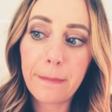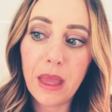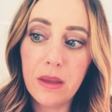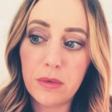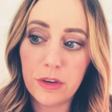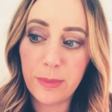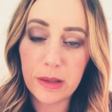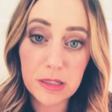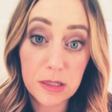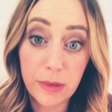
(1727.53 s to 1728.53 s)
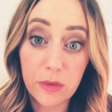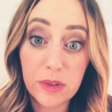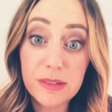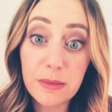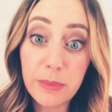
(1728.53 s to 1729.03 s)
in response to my
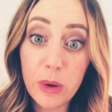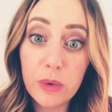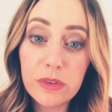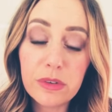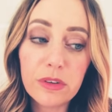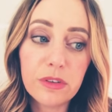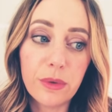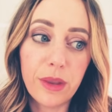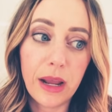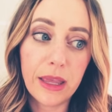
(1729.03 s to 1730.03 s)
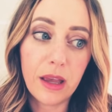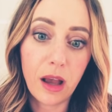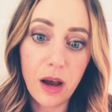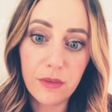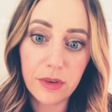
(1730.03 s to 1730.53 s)
recent post so that I can
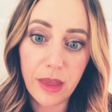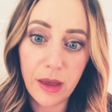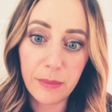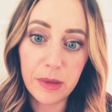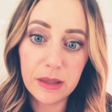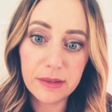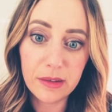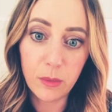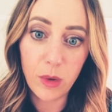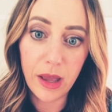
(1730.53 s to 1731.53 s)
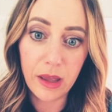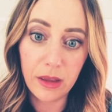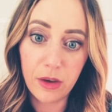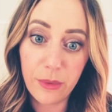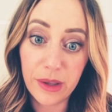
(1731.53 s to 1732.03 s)
cover them in some way
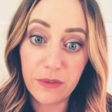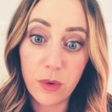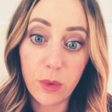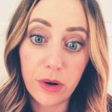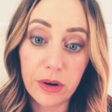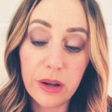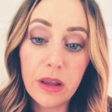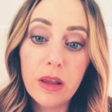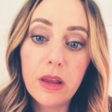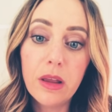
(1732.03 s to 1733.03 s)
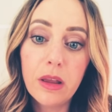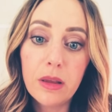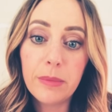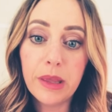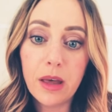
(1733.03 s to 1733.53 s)
going forward
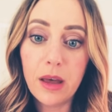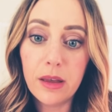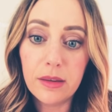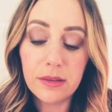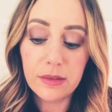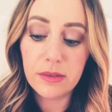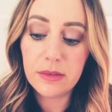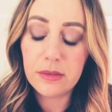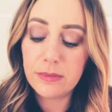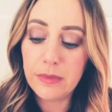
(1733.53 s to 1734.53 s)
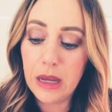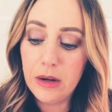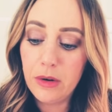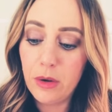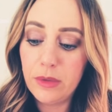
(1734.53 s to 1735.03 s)
because I
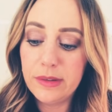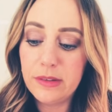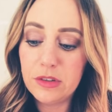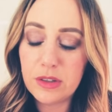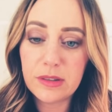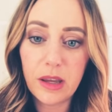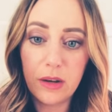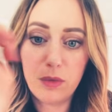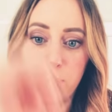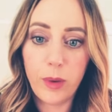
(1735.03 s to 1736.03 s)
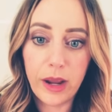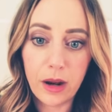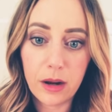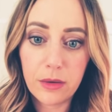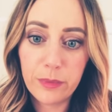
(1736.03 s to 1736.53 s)
don't know, this is just kind of
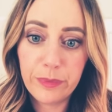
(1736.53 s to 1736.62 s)
where